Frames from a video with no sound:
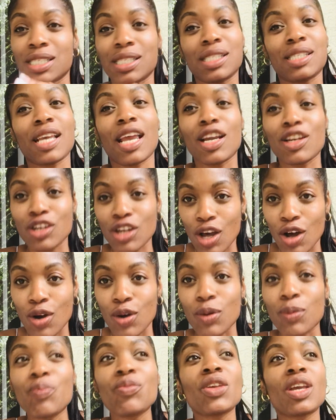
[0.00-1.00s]
to say
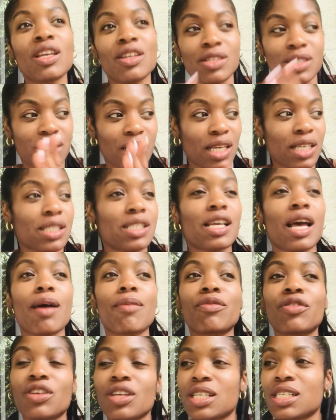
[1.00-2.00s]
no. You take a
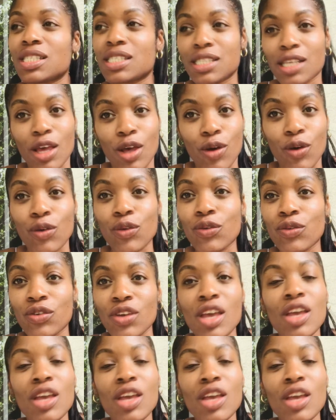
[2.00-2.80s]
time for yourself.